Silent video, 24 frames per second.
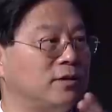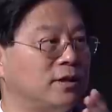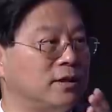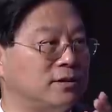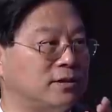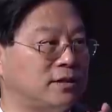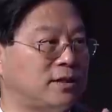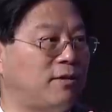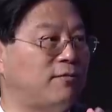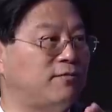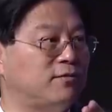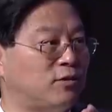the
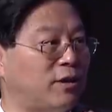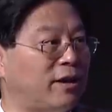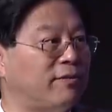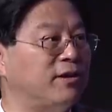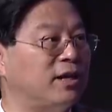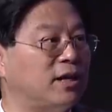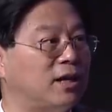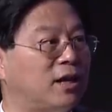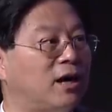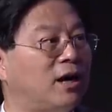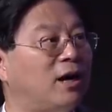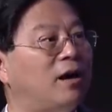
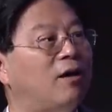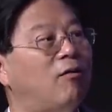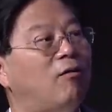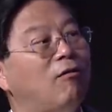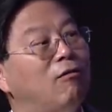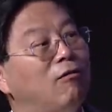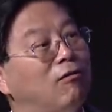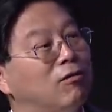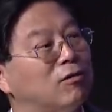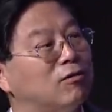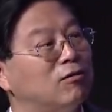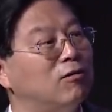self-driving car
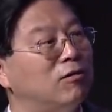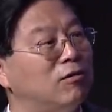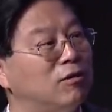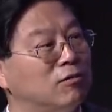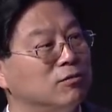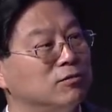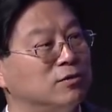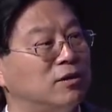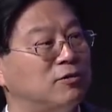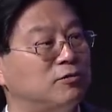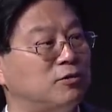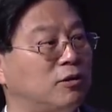all go
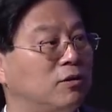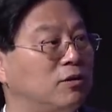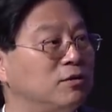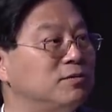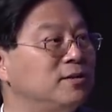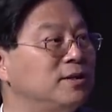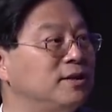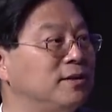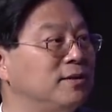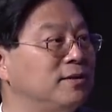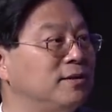on the road